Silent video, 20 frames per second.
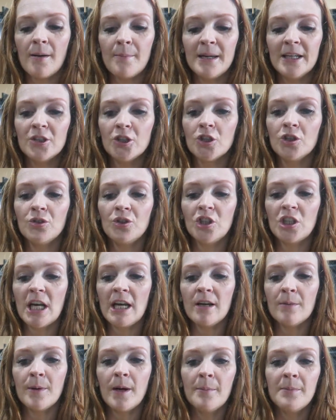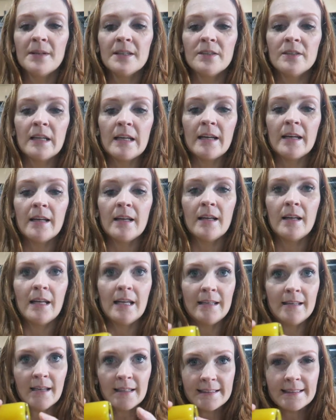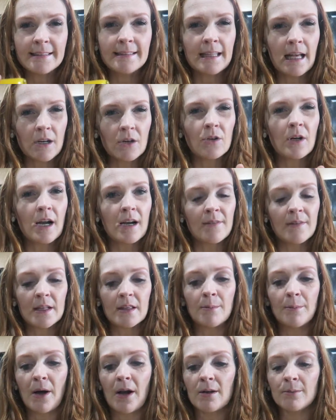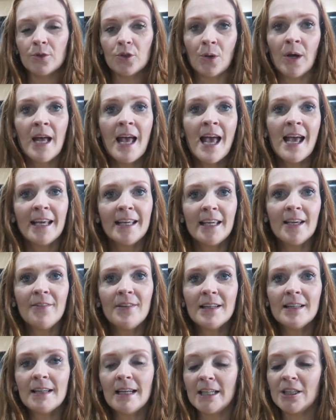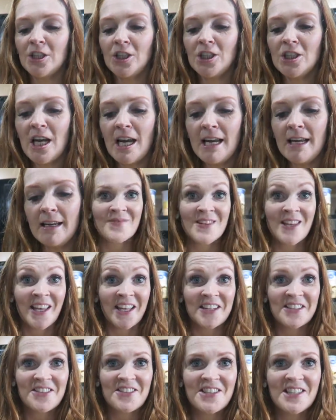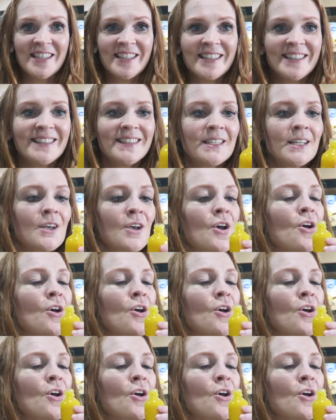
make sure you shake them up because it does settle kind of at the bottom, so give it a nice shake. Cheers.